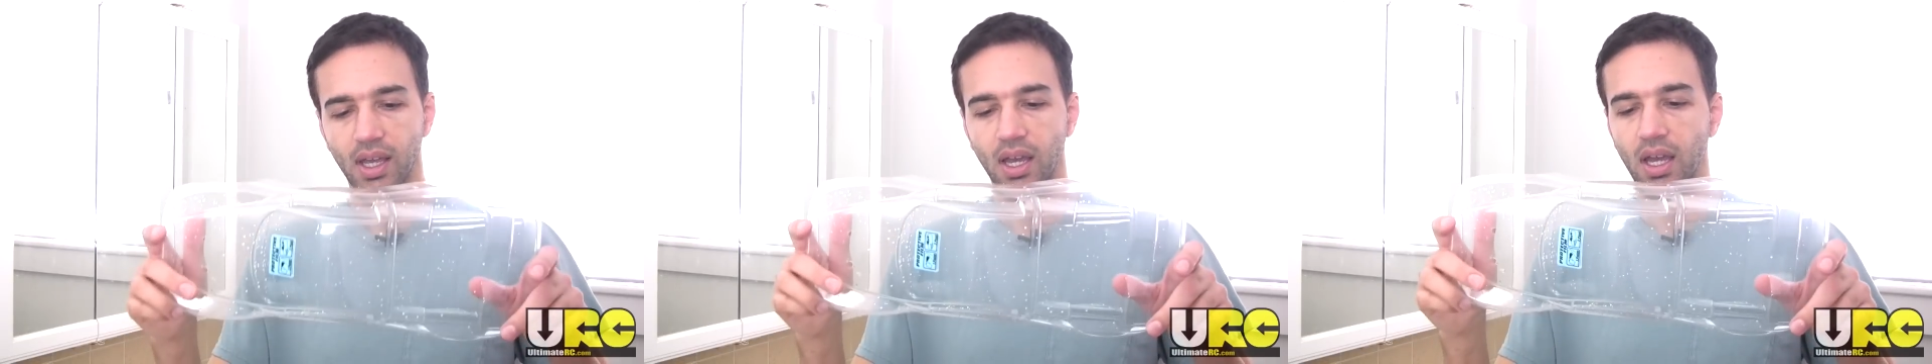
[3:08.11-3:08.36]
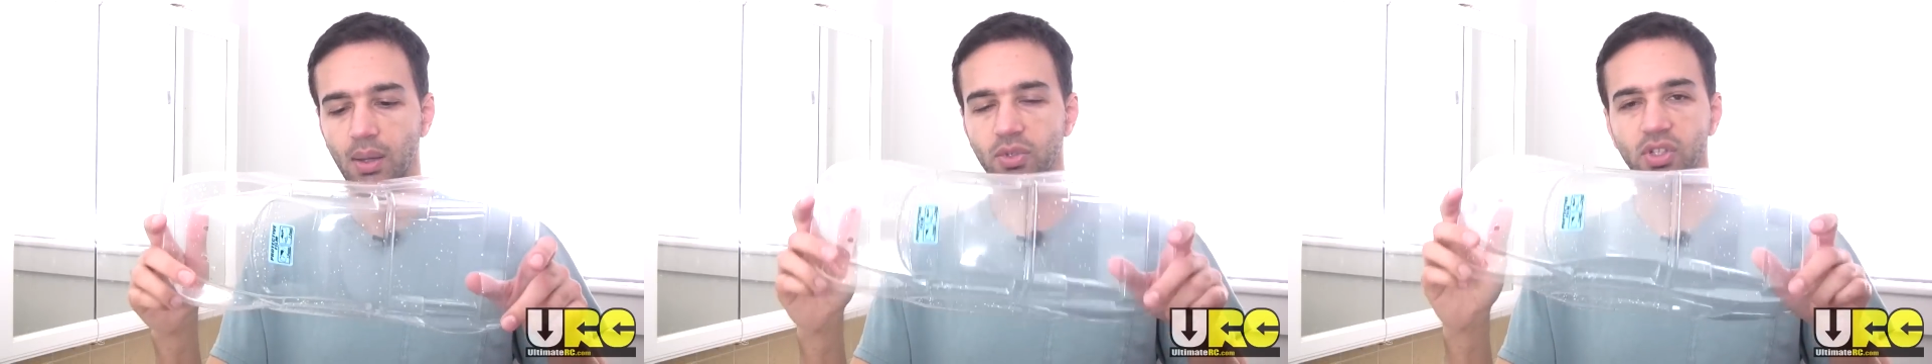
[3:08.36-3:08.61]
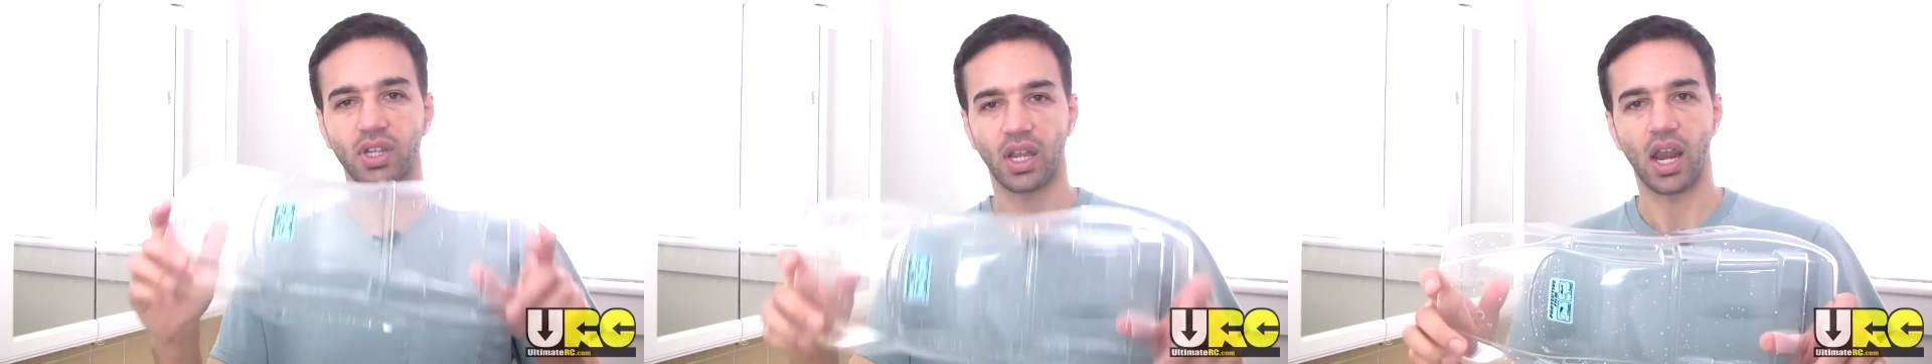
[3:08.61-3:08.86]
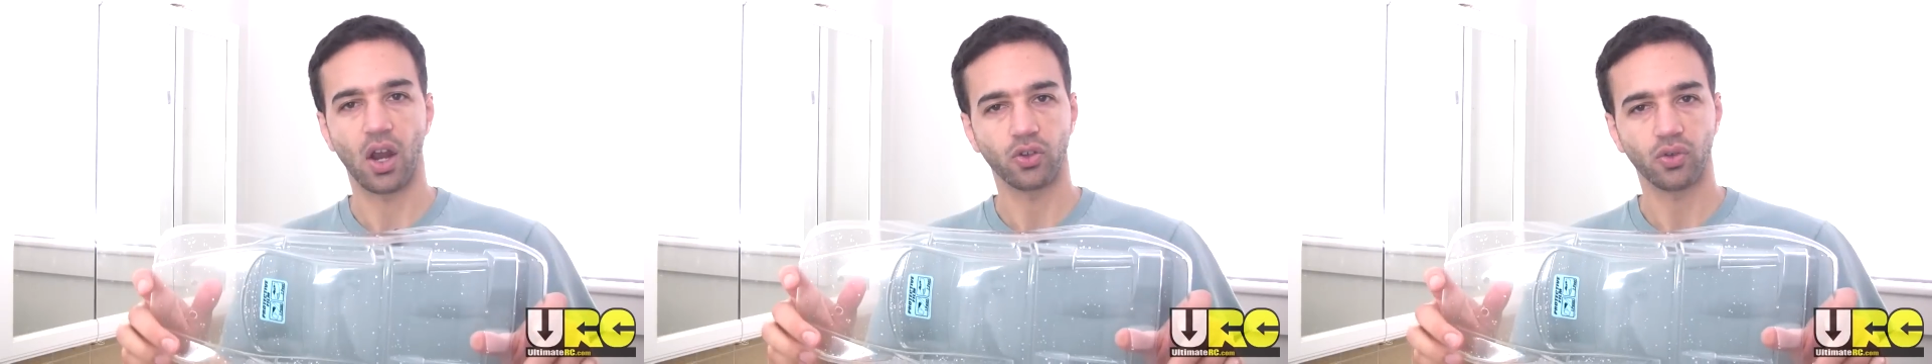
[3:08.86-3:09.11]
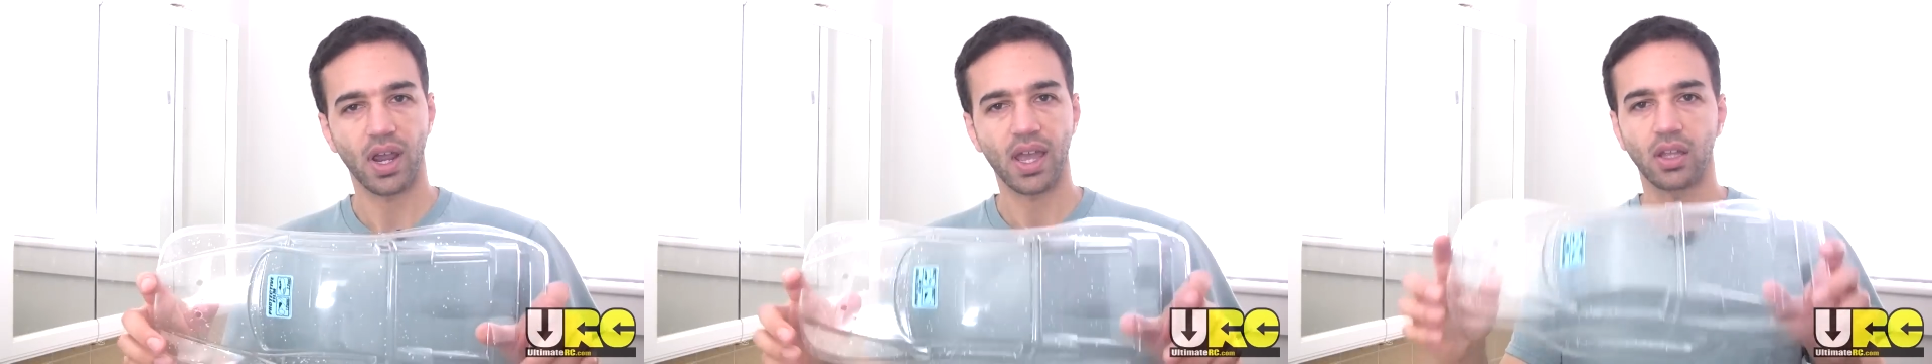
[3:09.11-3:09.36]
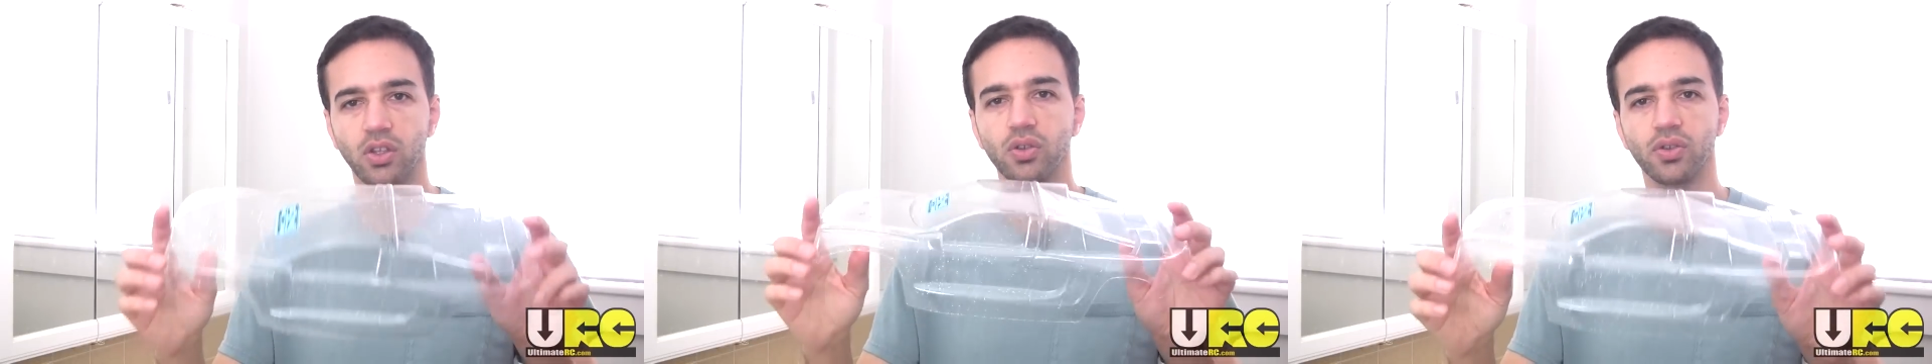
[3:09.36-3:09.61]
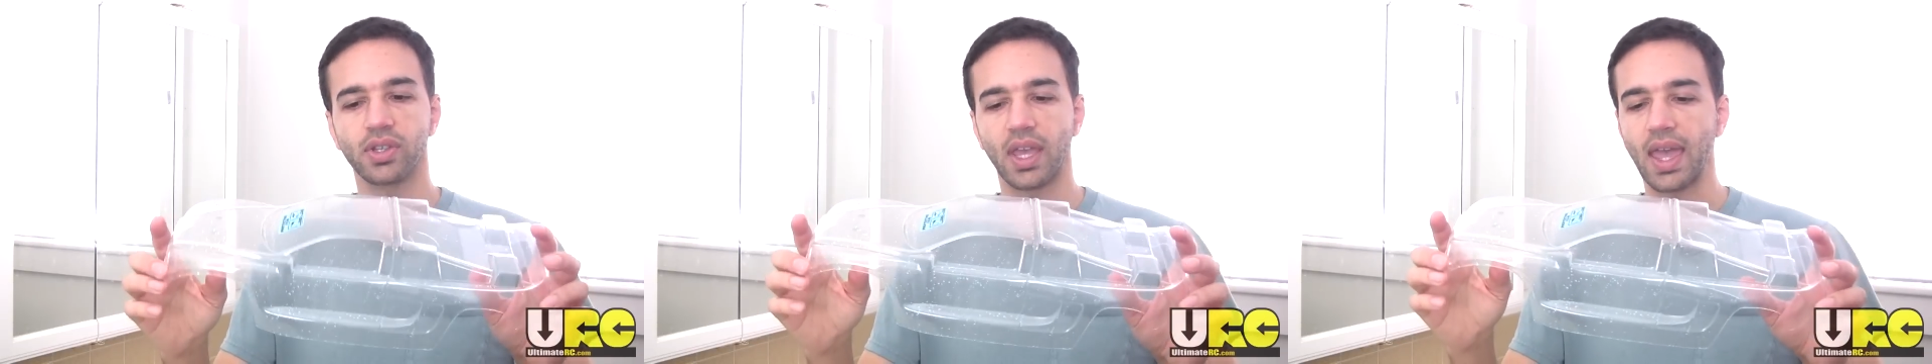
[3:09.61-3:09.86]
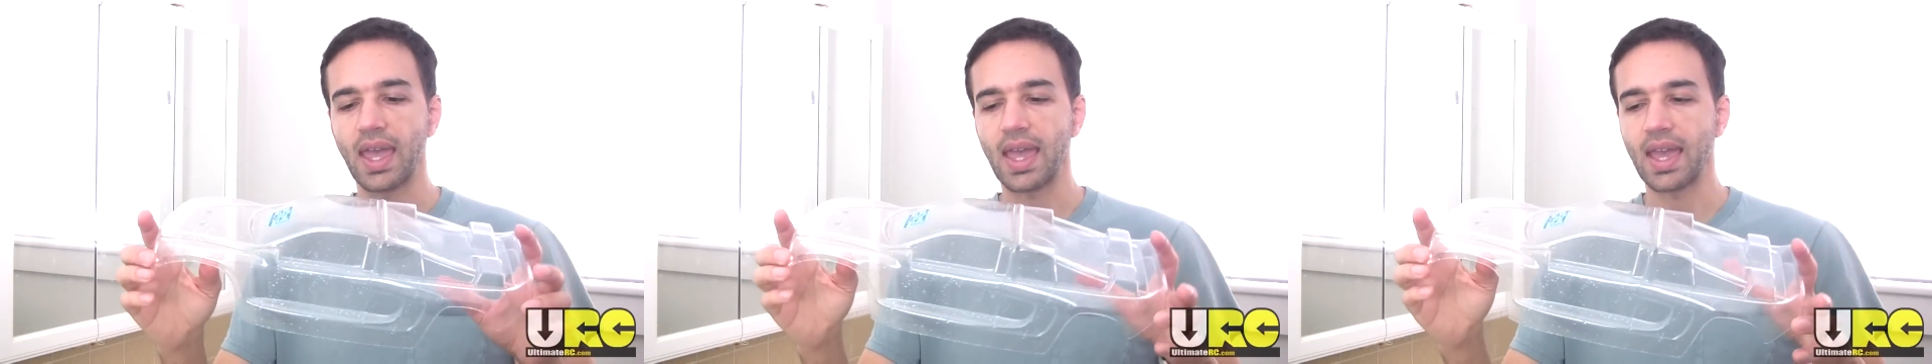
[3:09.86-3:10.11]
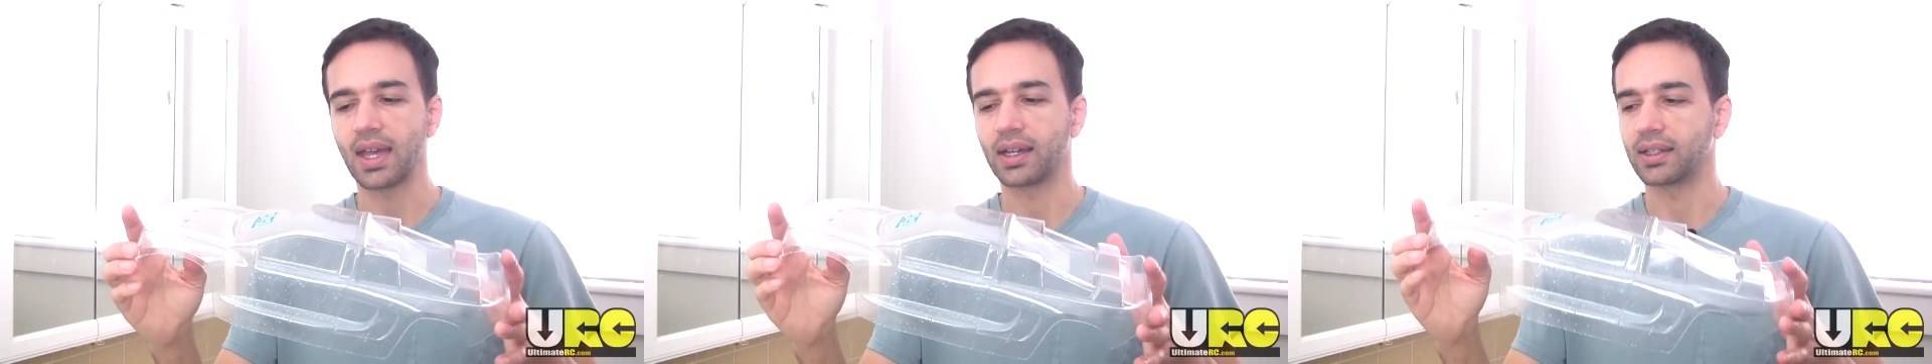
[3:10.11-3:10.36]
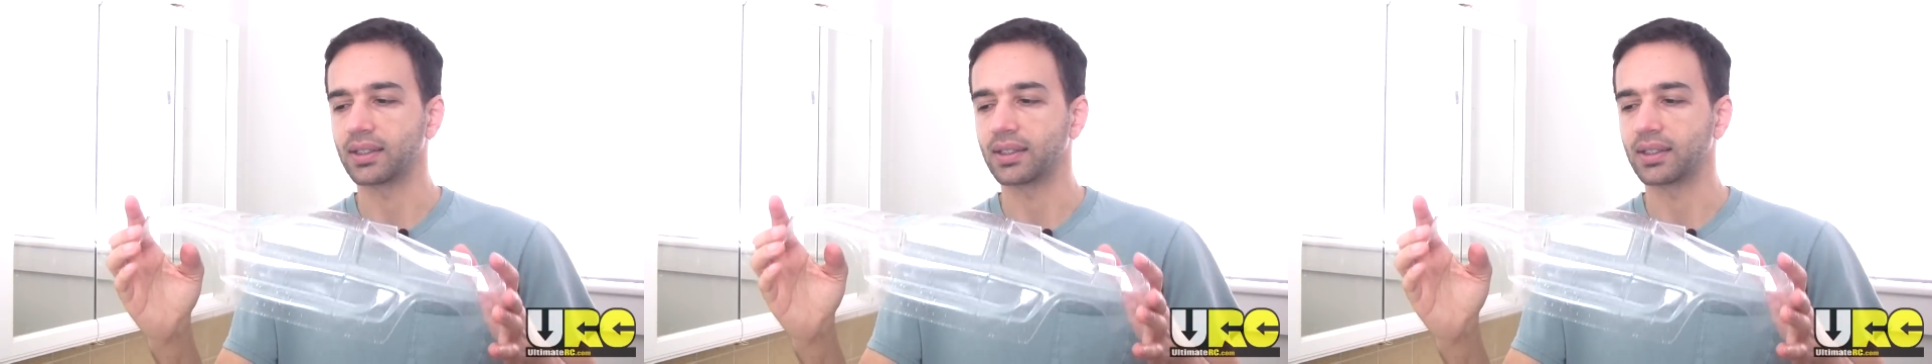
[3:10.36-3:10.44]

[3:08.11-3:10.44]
I'm just going to air dry it and use a